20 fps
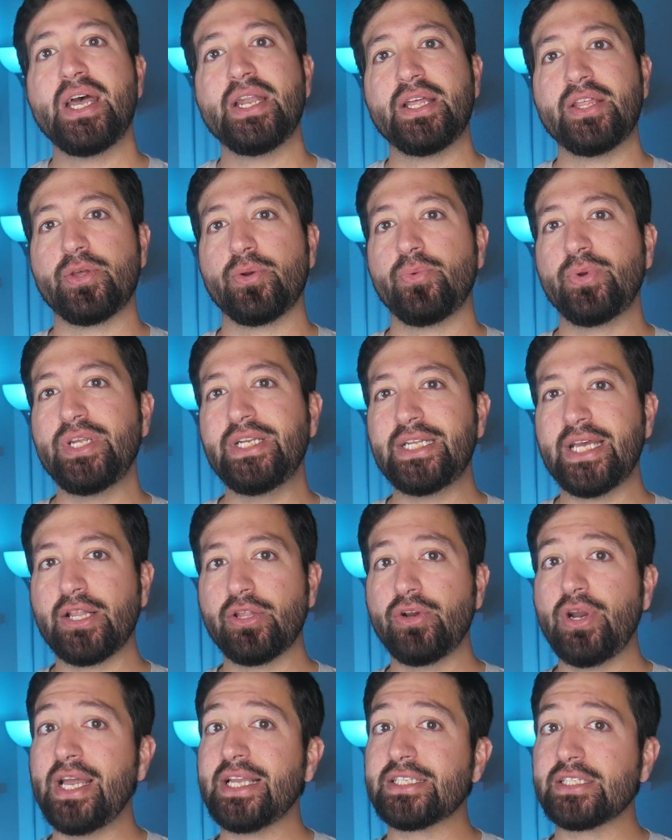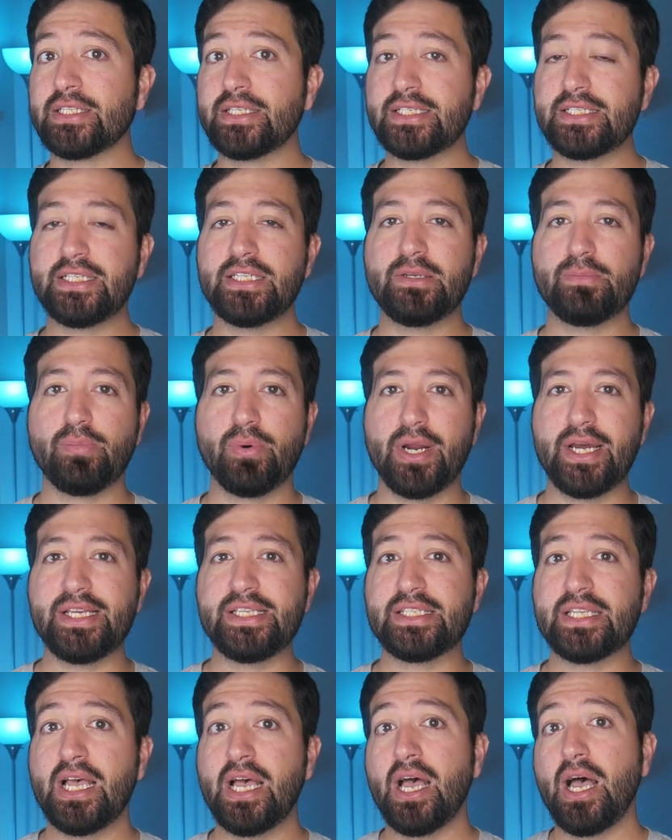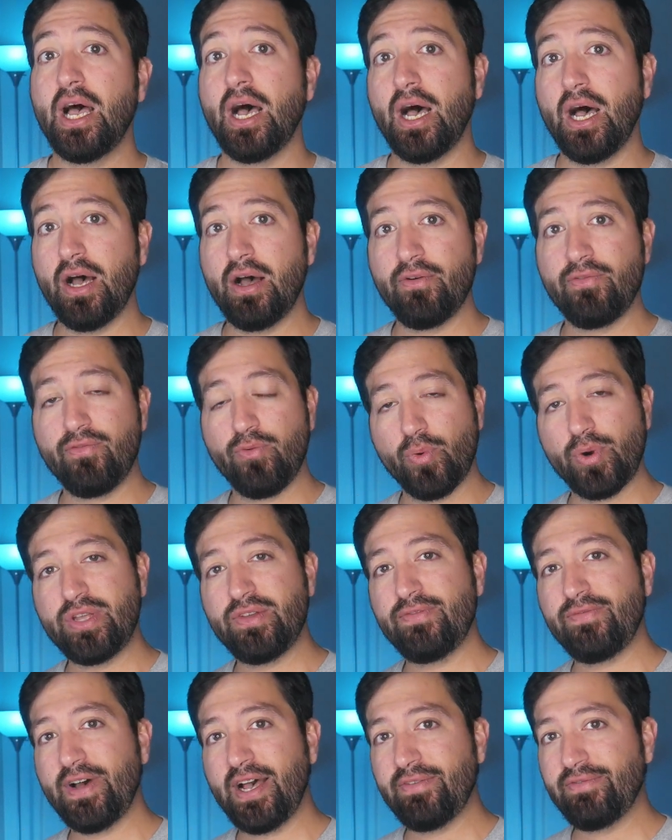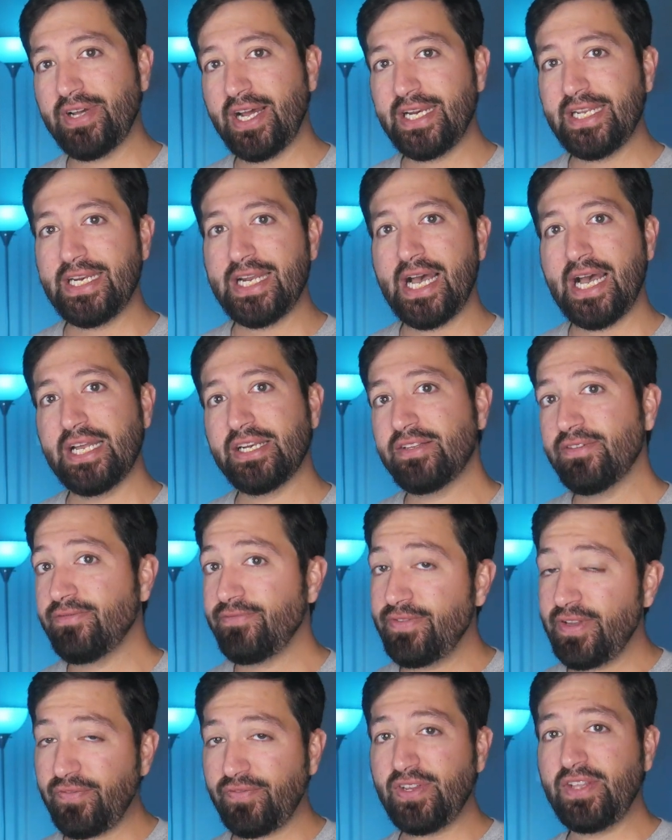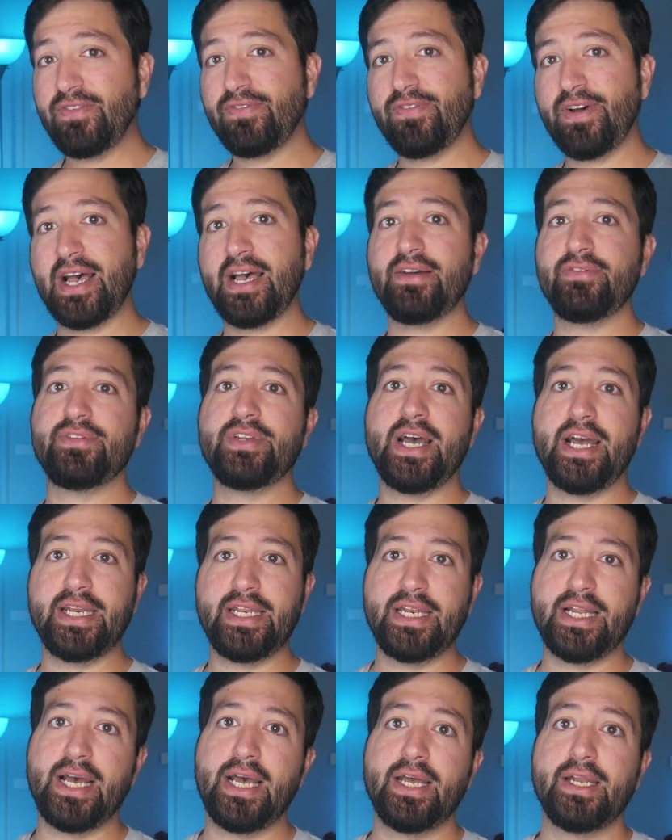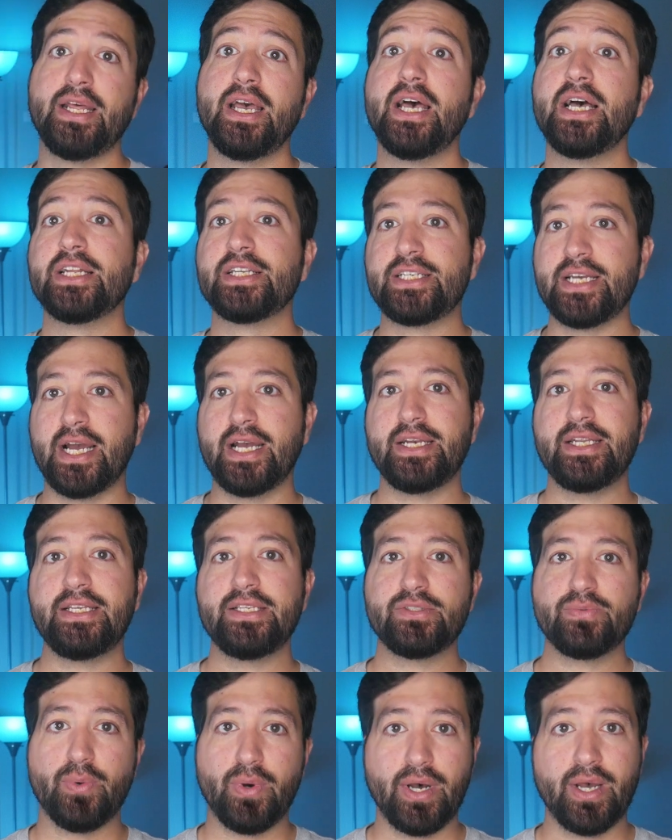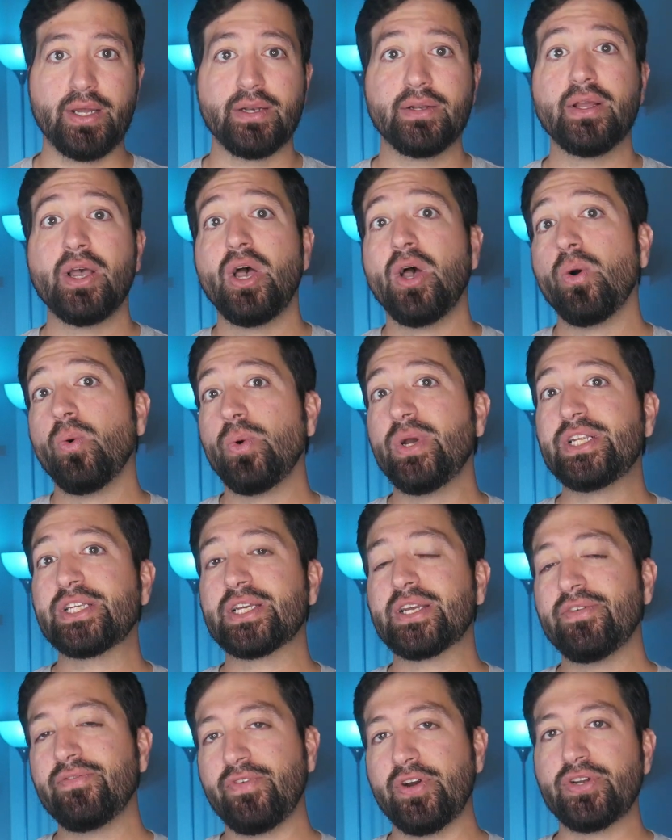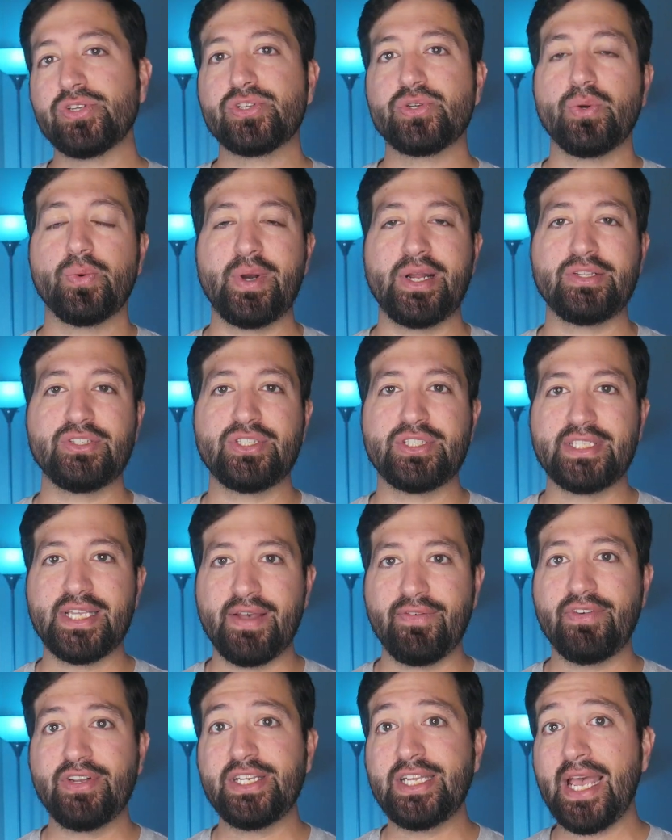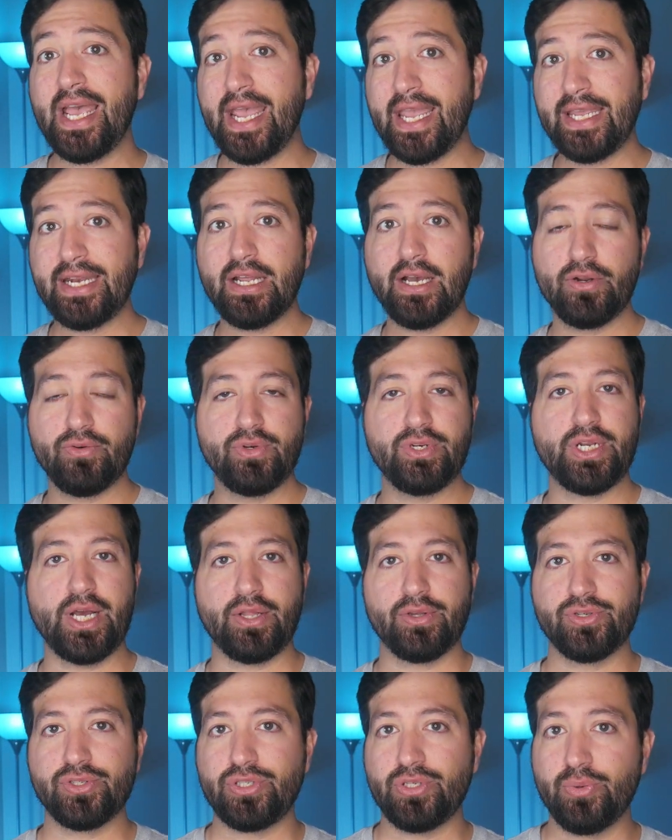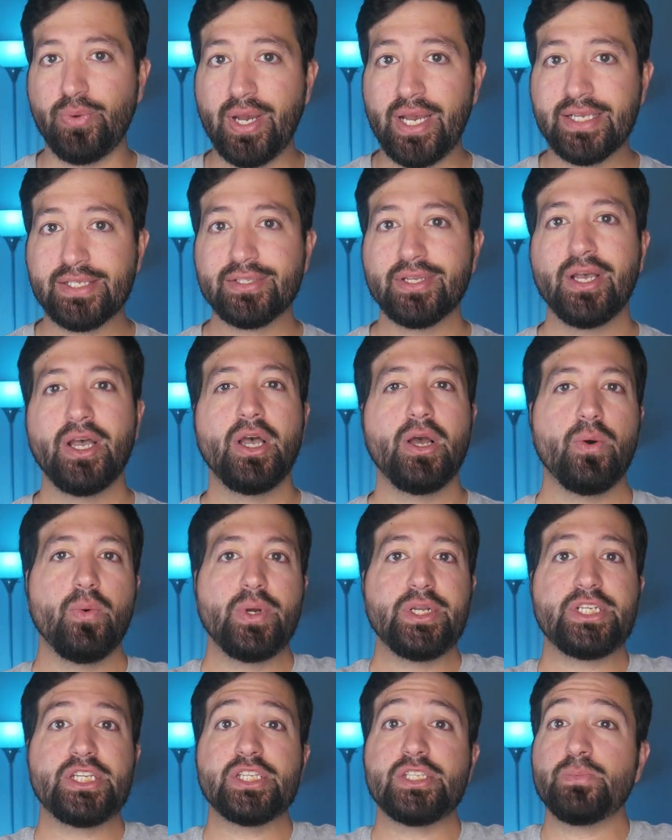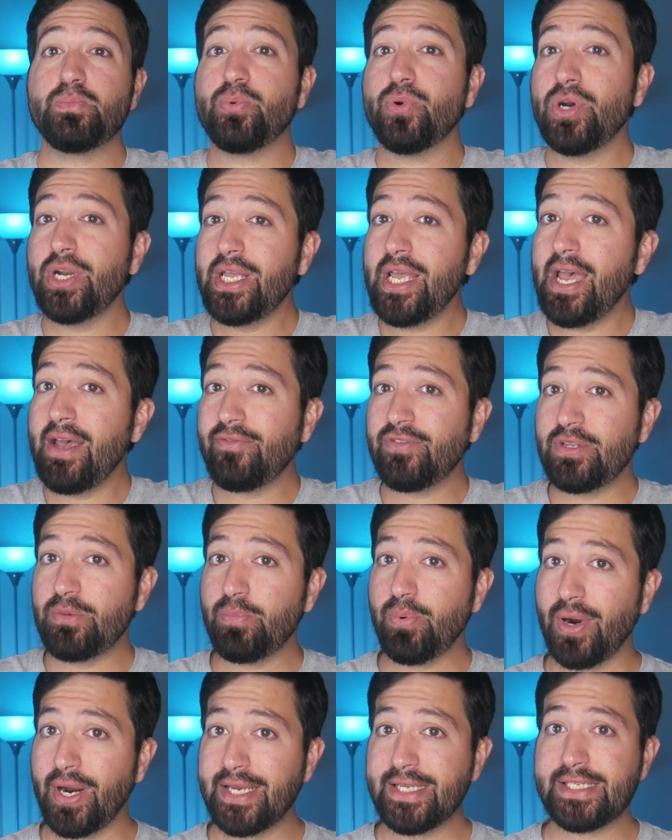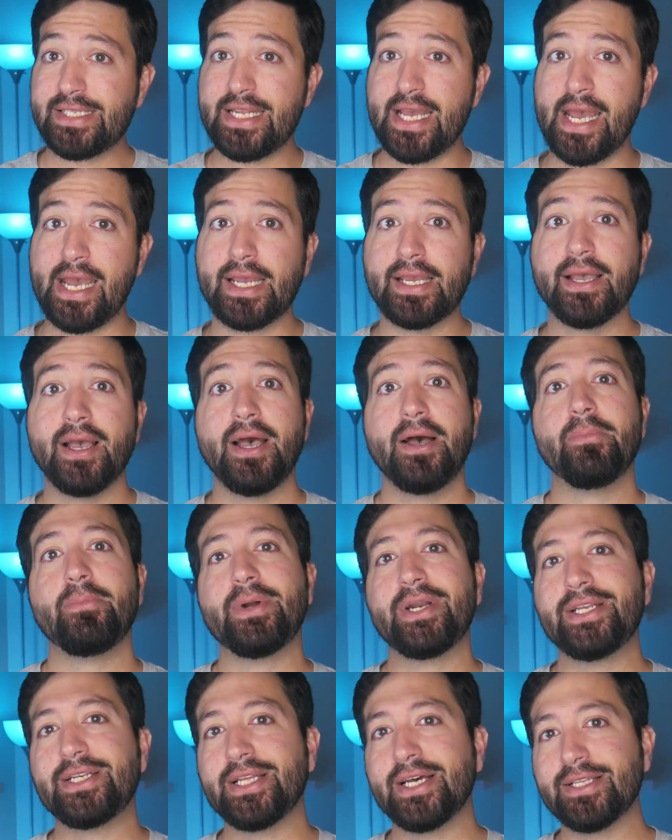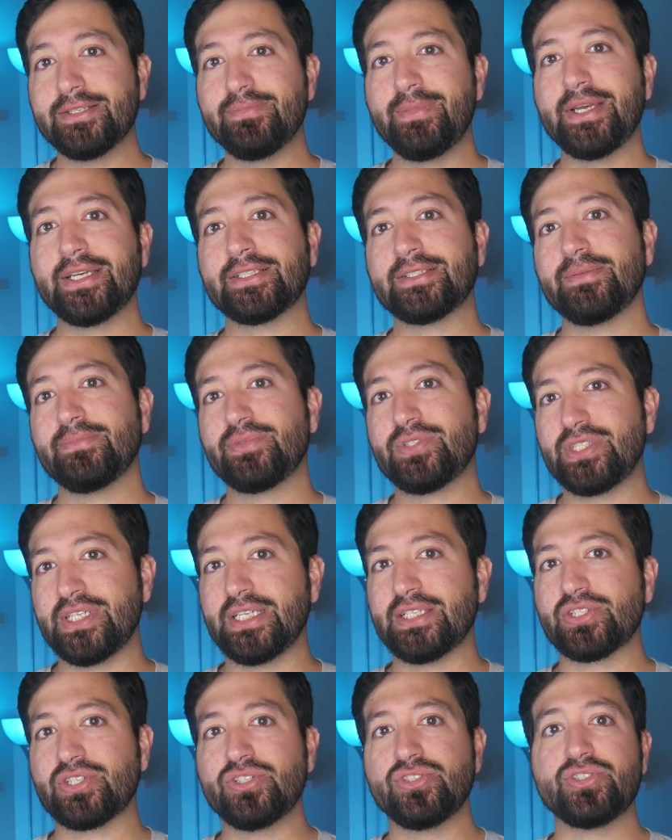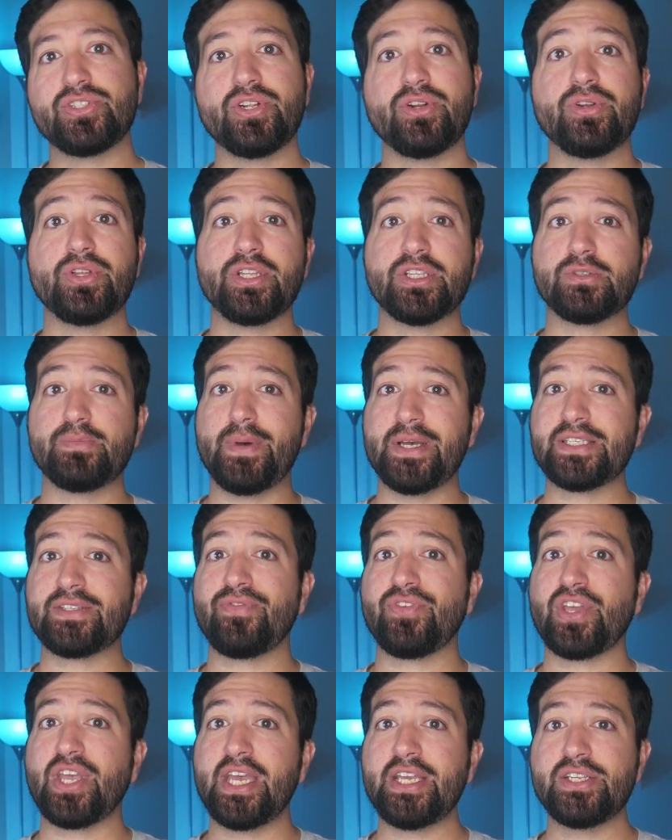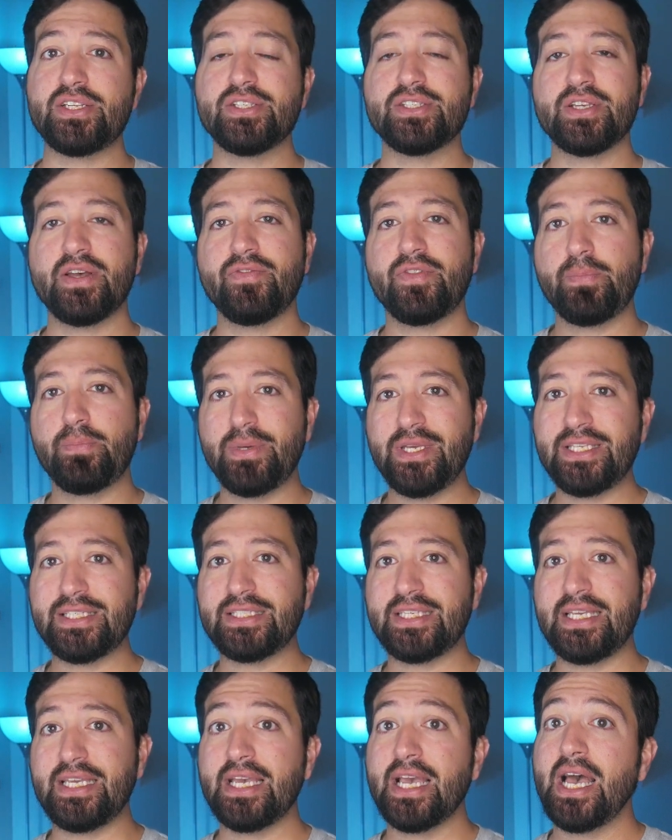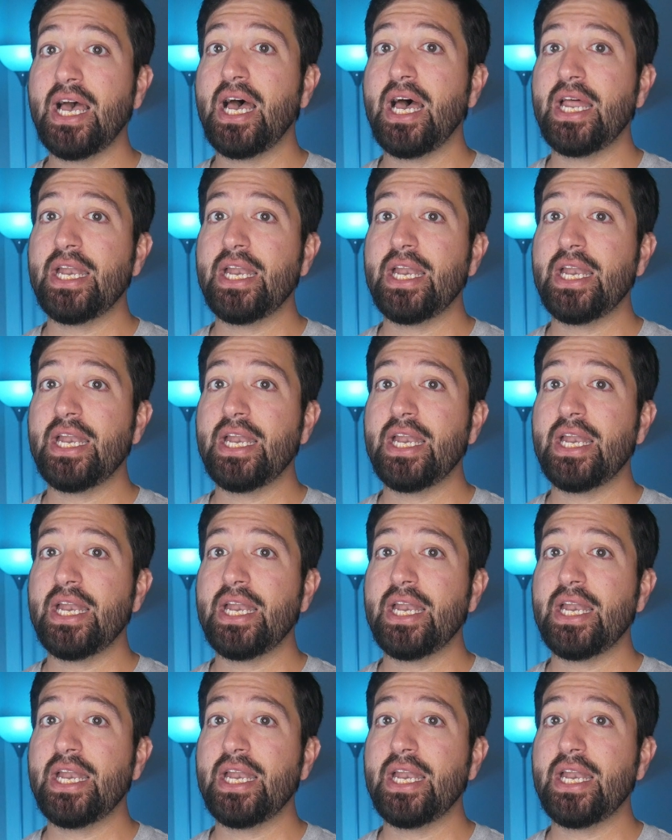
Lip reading: Now, the retailer has listed the price of $45.99 to $55.99 Chinese yuan, which converts to around $700 to $800 US, which is a pretty hefty price tag, but it does make some sense considering the specifications of the PC,